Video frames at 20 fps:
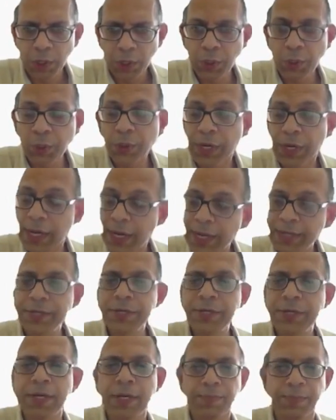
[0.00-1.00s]
through
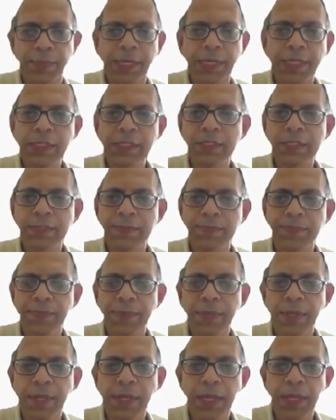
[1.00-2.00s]
electrical
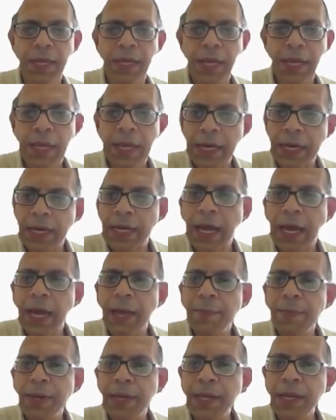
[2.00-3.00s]
means
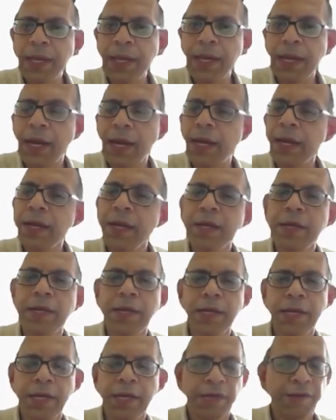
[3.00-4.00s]
reliably and
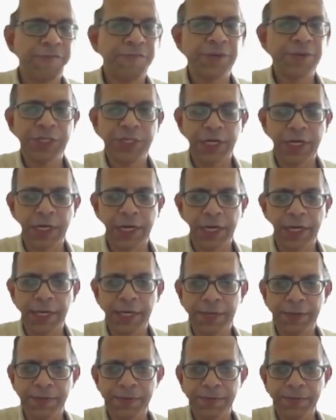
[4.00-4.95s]
efficiently.